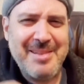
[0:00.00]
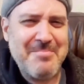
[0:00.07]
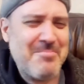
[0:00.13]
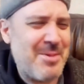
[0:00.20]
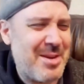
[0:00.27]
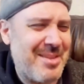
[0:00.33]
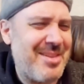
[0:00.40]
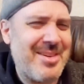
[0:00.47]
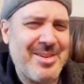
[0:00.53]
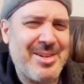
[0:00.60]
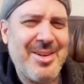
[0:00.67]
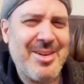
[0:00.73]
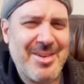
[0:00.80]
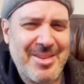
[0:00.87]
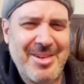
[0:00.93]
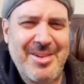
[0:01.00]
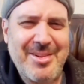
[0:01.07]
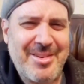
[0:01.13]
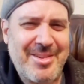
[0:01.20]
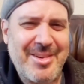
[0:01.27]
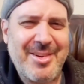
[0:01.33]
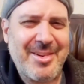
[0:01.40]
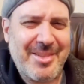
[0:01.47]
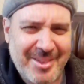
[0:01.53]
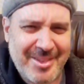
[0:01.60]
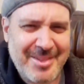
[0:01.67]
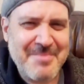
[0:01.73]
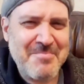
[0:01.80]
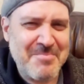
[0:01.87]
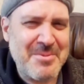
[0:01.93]
They'll clear the
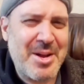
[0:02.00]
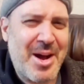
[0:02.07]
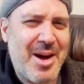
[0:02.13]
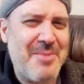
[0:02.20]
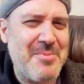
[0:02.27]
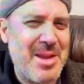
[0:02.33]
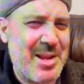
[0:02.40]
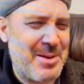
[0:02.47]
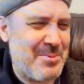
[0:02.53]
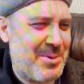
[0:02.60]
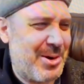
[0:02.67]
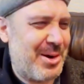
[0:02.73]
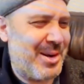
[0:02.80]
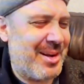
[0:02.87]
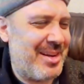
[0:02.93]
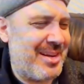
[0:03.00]
desserts. I'll make it work.